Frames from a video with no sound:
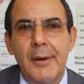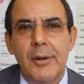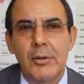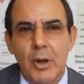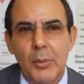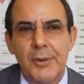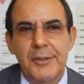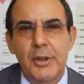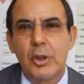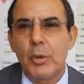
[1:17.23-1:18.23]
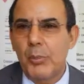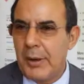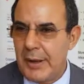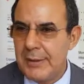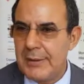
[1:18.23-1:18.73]
robust and
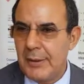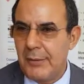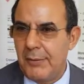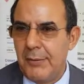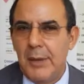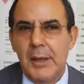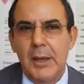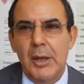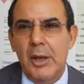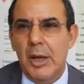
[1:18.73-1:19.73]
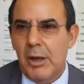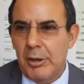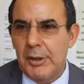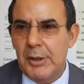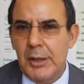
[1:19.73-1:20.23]
comprehensive
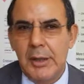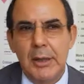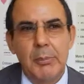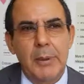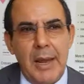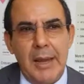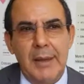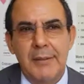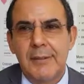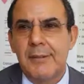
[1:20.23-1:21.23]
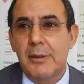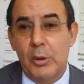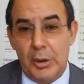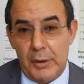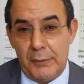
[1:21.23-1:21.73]
R&D plans
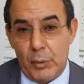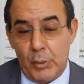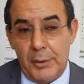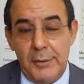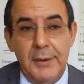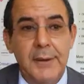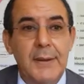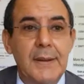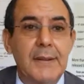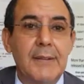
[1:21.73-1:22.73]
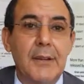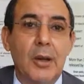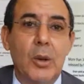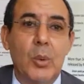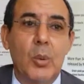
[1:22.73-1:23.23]
looking forward.
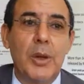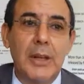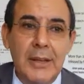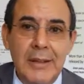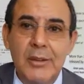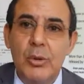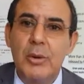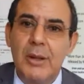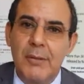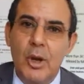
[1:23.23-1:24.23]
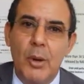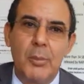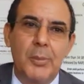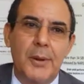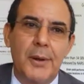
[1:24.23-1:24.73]
So we need to
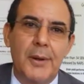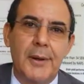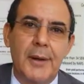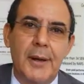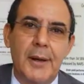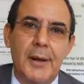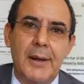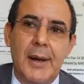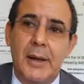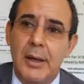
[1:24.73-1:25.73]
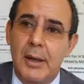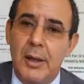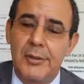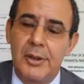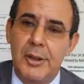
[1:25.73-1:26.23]
develop
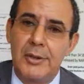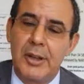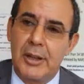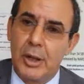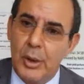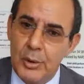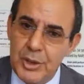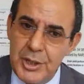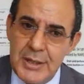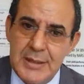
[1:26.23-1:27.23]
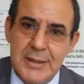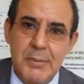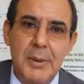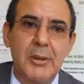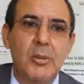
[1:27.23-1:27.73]
agricultural technologies,
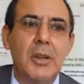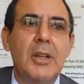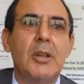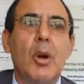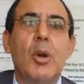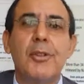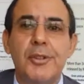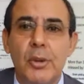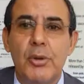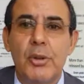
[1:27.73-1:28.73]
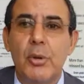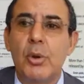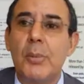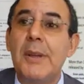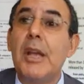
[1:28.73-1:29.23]
but we need also to
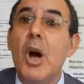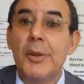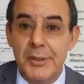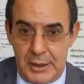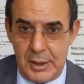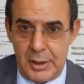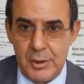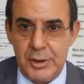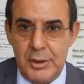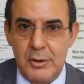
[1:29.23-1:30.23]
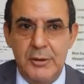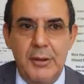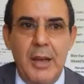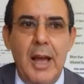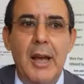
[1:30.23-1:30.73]
look beyond technology to
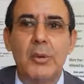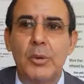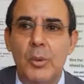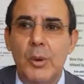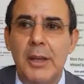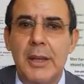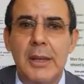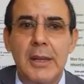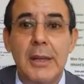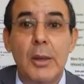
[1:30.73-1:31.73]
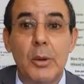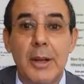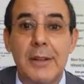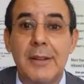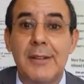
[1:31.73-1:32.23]
see how do we look
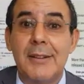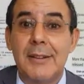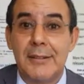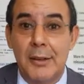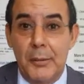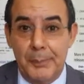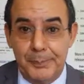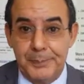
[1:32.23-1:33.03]
at the system